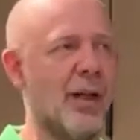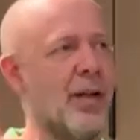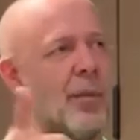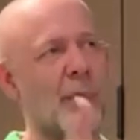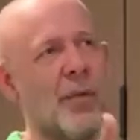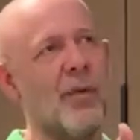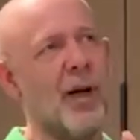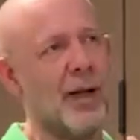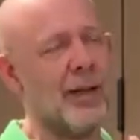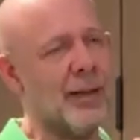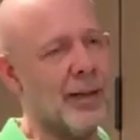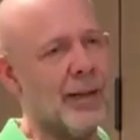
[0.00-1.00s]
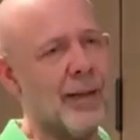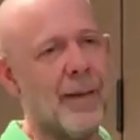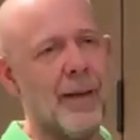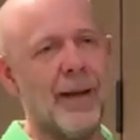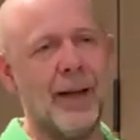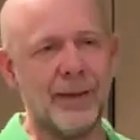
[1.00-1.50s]
number one,
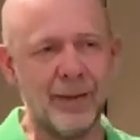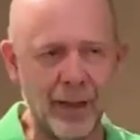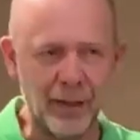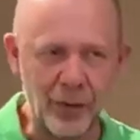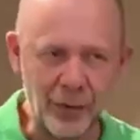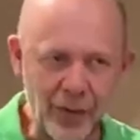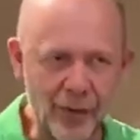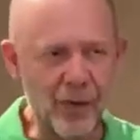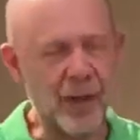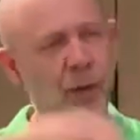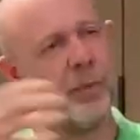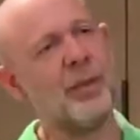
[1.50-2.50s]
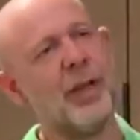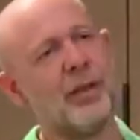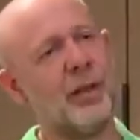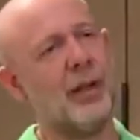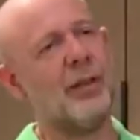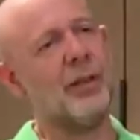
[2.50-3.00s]
and then you develop
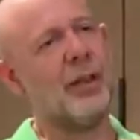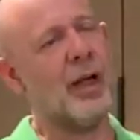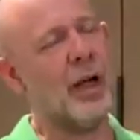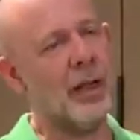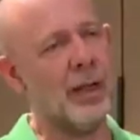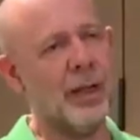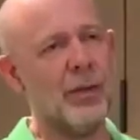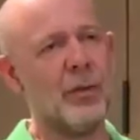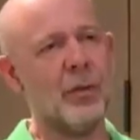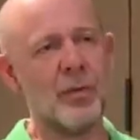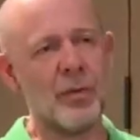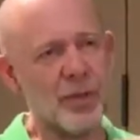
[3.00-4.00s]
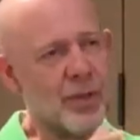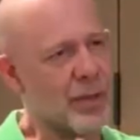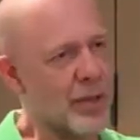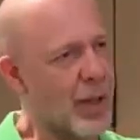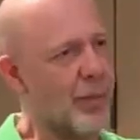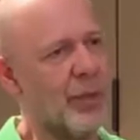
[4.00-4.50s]
that idea into
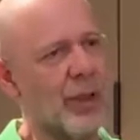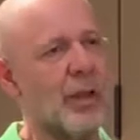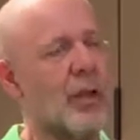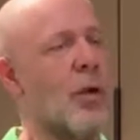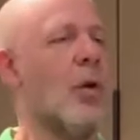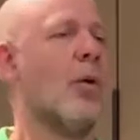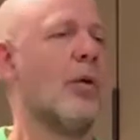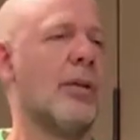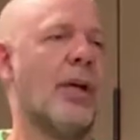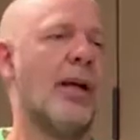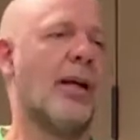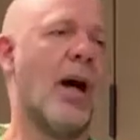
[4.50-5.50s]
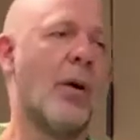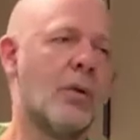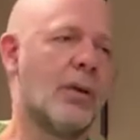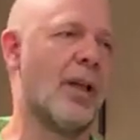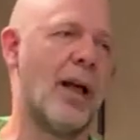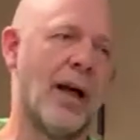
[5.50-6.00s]
something called an
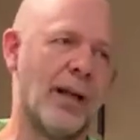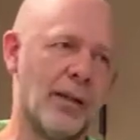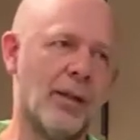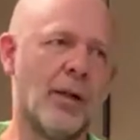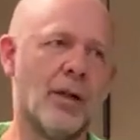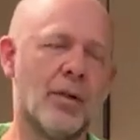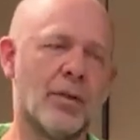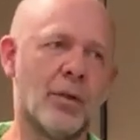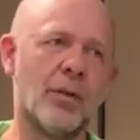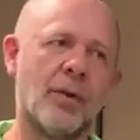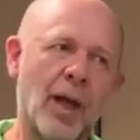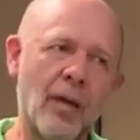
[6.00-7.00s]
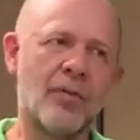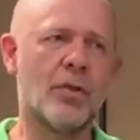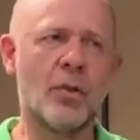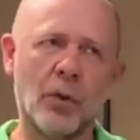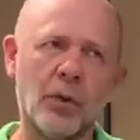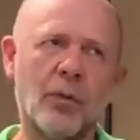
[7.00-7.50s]
outline. So you have
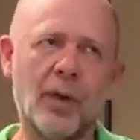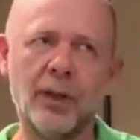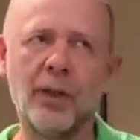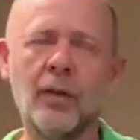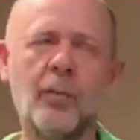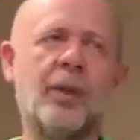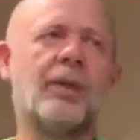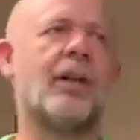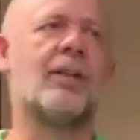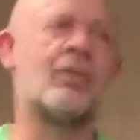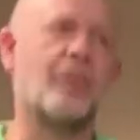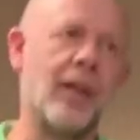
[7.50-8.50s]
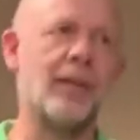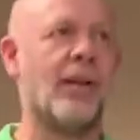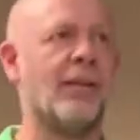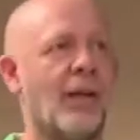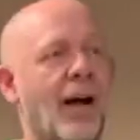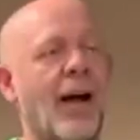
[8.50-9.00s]
sort of a little bit
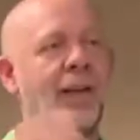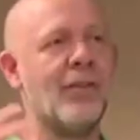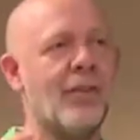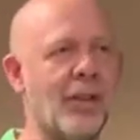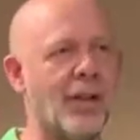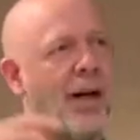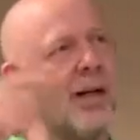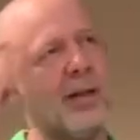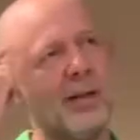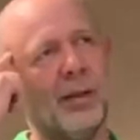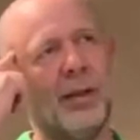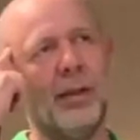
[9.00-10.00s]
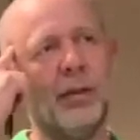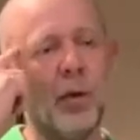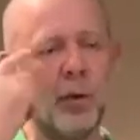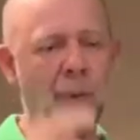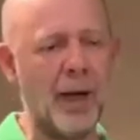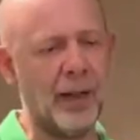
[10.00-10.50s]
extended idea in
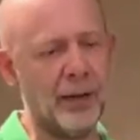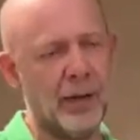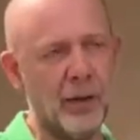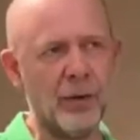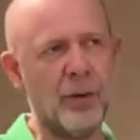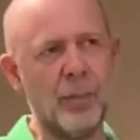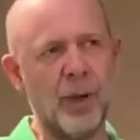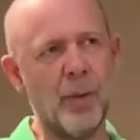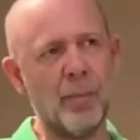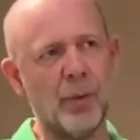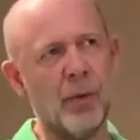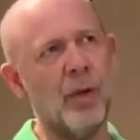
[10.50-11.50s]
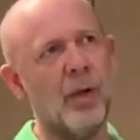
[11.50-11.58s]
your mind and on the paper,